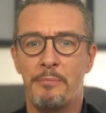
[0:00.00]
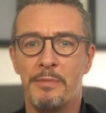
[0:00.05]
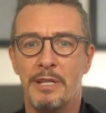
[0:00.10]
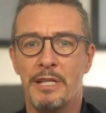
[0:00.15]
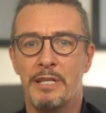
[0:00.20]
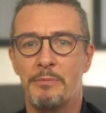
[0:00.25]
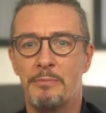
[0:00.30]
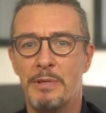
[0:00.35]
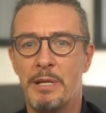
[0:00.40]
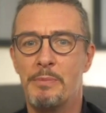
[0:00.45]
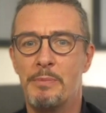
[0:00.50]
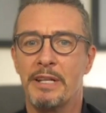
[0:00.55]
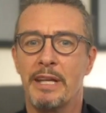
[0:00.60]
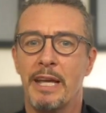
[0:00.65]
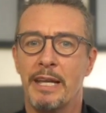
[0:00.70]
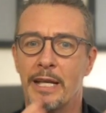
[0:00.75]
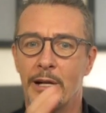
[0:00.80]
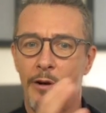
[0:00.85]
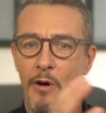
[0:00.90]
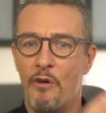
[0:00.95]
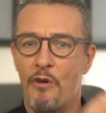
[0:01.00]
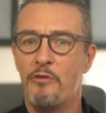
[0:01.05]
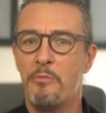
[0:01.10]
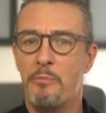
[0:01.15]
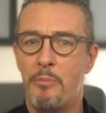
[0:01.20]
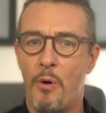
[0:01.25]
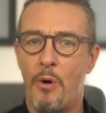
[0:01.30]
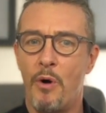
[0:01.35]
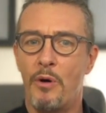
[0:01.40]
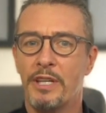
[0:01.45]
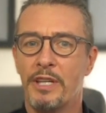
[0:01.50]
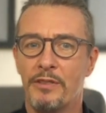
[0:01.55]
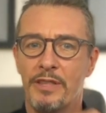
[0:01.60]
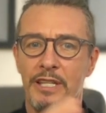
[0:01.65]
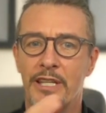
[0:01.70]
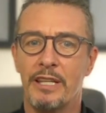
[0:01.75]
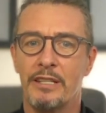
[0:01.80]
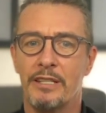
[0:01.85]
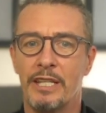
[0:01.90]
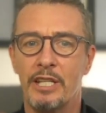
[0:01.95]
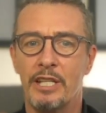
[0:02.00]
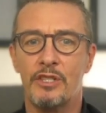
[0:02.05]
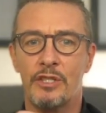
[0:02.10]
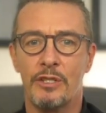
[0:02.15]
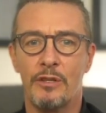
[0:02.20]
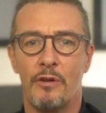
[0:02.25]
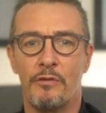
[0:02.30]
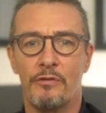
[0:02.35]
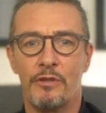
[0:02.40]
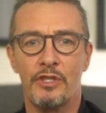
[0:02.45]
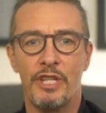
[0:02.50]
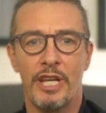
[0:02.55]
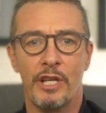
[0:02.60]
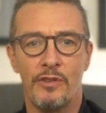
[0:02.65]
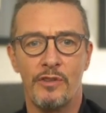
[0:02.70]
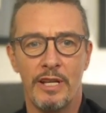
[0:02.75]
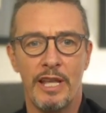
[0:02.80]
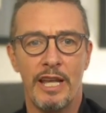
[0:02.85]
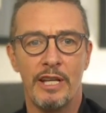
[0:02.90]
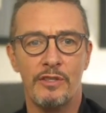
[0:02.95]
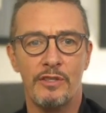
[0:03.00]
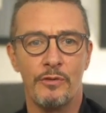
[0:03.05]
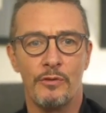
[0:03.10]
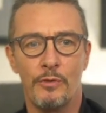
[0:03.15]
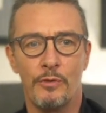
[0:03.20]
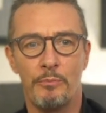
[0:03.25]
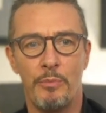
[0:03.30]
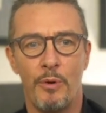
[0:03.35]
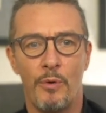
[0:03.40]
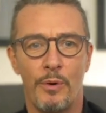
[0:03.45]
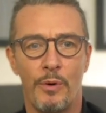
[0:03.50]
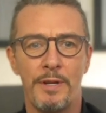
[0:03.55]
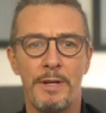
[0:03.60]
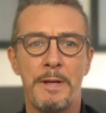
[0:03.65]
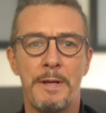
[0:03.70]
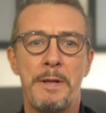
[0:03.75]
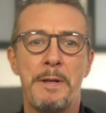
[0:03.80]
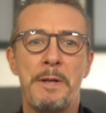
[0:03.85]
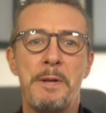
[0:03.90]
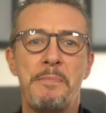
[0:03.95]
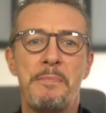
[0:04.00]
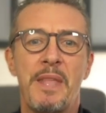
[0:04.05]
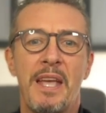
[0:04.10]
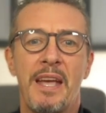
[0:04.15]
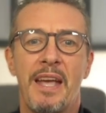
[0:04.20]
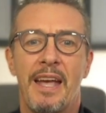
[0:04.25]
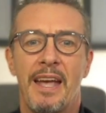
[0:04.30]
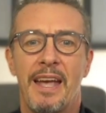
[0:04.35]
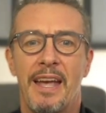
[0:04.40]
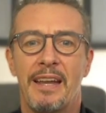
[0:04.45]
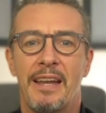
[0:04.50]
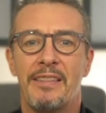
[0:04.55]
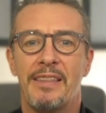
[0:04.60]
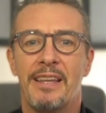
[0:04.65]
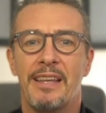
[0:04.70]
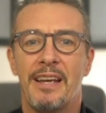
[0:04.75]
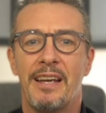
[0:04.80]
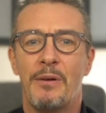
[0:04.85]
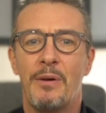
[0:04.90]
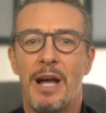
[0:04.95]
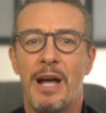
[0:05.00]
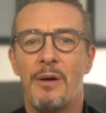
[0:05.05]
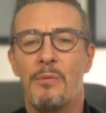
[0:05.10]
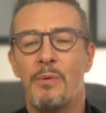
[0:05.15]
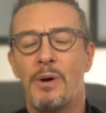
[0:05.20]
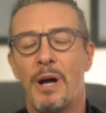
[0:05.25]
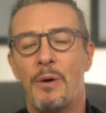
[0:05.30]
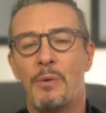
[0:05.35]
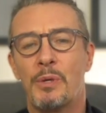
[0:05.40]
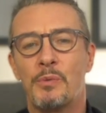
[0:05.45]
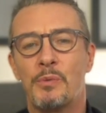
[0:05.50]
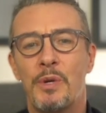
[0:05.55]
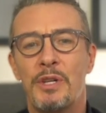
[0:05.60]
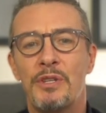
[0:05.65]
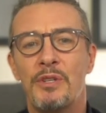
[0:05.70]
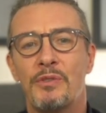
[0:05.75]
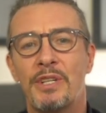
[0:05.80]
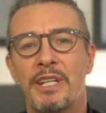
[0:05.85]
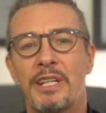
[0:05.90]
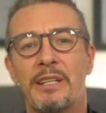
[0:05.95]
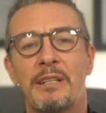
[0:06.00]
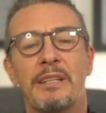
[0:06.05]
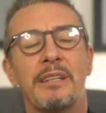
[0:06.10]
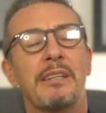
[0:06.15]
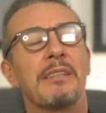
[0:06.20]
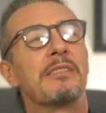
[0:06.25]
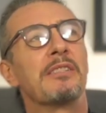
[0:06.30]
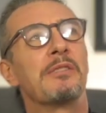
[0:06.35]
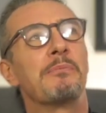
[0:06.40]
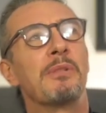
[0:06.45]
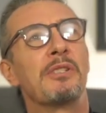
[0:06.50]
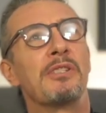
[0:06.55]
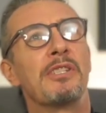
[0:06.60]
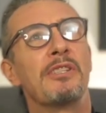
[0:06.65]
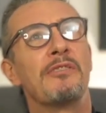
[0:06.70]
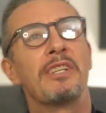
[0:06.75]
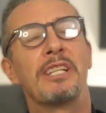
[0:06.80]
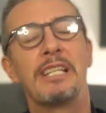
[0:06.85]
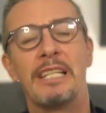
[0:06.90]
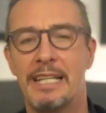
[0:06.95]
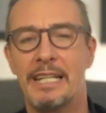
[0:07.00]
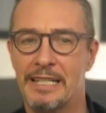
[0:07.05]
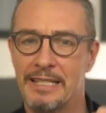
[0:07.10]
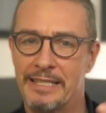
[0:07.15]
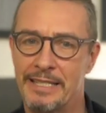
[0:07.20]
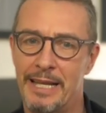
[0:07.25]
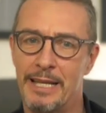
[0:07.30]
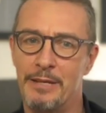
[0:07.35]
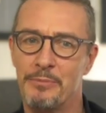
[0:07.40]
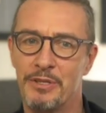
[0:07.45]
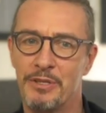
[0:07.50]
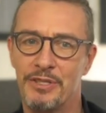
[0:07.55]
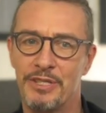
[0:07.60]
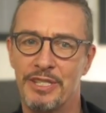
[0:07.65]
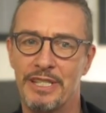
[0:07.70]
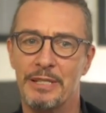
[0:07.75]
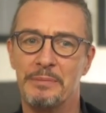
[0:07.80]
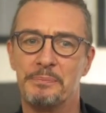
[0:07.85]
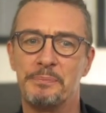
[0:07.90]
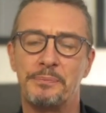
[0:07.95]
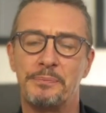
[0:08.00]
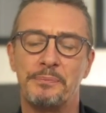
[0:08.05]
means people getting off porn and the addiction of ejaculation to porn. And I was wondering specifically in celibacy,